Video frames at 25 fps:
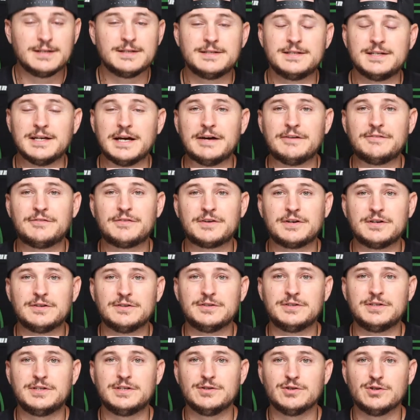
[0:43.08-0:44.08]

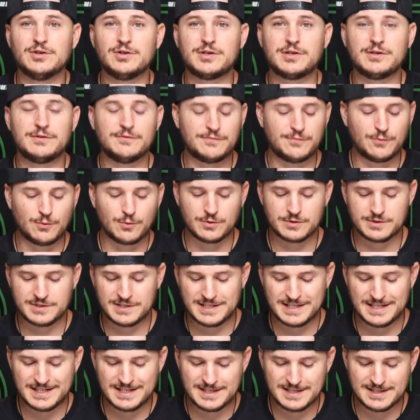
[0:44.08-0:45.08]
definitely looking forward to
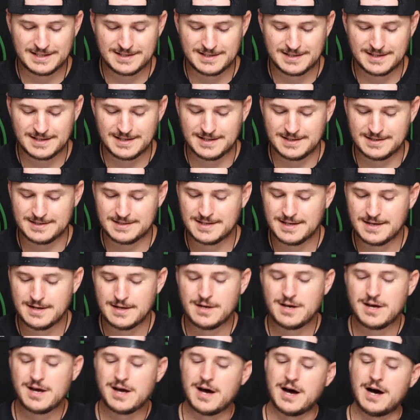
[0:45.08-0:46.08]
getting into this.
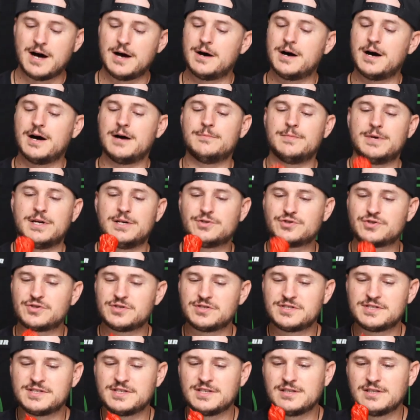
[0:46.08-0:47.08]
I'm
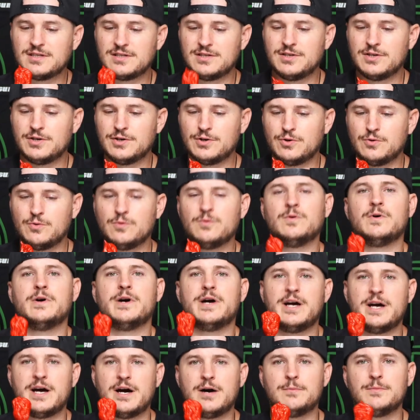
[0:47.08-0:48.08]
interested to know
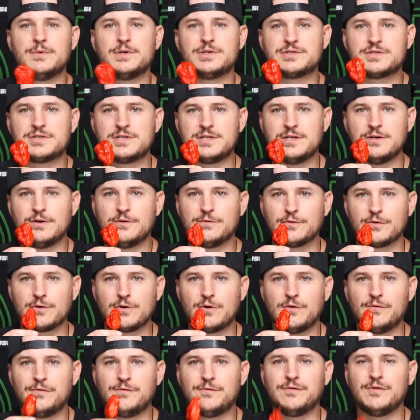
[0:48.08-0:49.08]
how much the
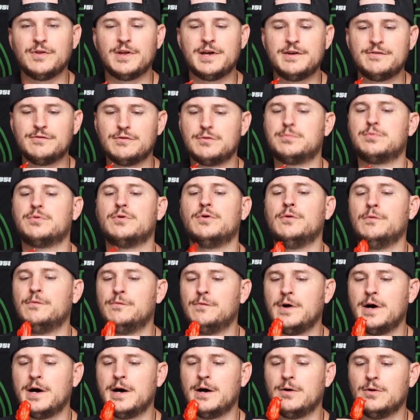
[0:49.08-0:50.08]
overall flavor
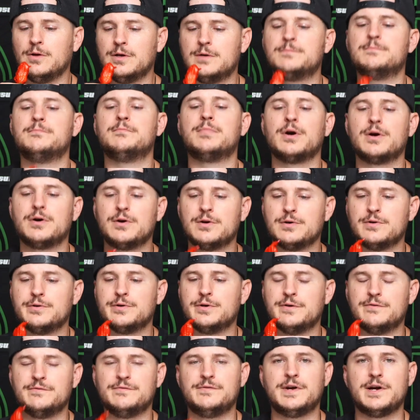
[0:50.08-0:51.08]
profile and
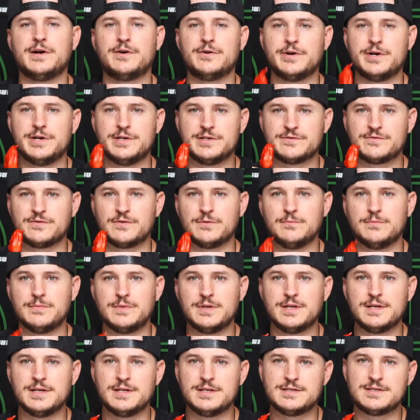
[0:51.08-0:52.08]
burn varies from
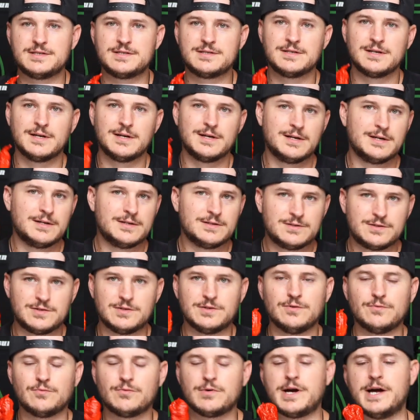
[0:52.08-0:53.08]
this to
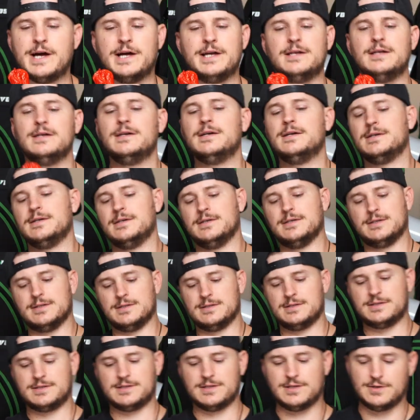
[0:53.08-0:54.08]
the red.
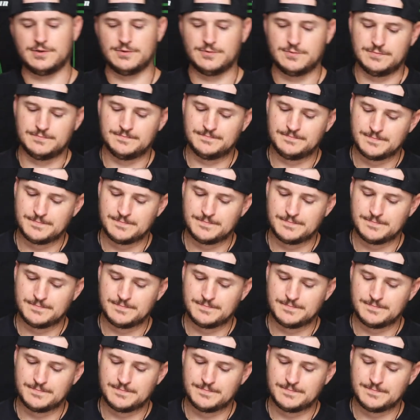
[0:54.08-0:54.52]
So